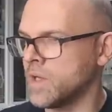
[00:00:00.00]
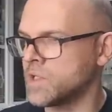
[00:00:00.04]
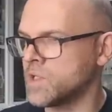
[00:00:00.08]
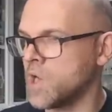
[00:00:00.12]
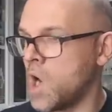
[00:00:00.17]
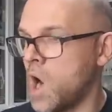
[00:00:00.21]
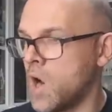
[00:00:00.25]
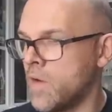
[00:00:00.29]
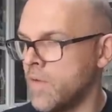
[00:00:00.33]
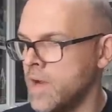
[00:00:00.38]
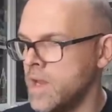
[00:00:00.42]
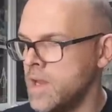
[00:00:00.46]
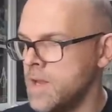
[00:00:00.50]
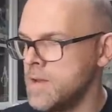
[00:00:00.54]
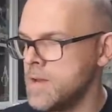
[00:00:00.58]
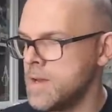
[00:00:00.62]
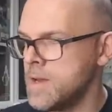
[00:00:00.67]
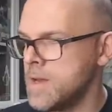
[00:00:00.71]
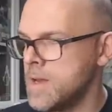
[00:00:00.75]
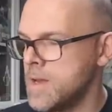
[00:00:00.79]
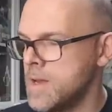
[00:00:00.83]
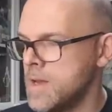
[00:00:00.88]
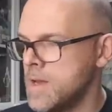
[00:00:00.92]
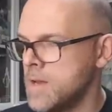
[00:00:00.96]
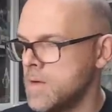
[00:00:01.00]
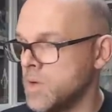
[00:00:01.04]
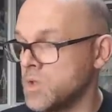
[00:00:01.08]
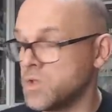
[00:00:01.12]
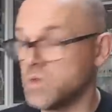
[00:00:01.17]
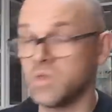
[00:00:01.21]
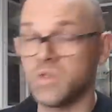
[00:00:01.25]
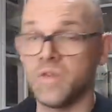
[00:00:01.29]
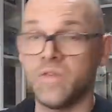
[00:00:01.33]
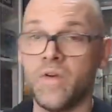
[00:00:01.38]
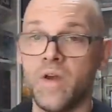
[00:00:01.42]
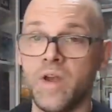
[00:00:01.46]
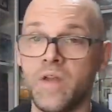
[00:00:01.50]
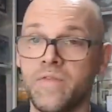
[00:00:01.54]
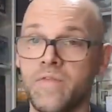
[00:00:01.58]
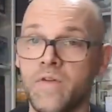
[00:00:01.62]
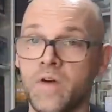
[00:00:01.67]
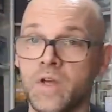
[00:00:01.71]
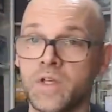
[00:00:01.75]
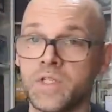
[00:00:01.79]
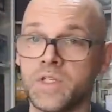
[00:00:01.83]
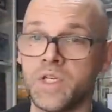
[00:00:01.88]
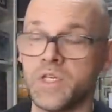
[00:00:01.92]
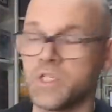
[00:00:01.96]
Atari, which was the very
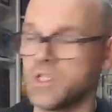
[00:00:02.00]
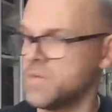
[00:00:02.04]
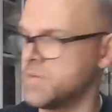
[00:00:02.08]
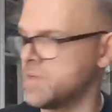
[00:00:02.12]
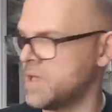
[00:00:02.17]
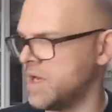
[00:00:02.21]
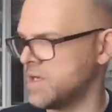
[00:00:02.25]
first system.